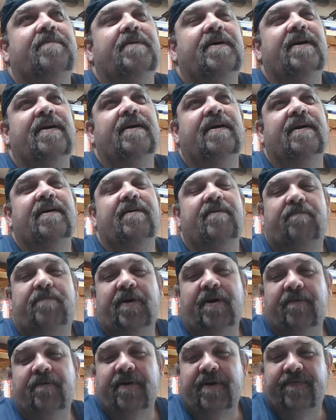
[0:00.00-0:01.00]
but you can
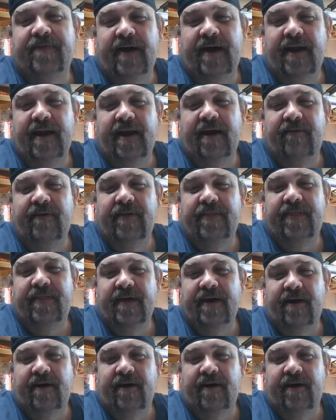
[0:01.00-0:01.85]
pretty much find everything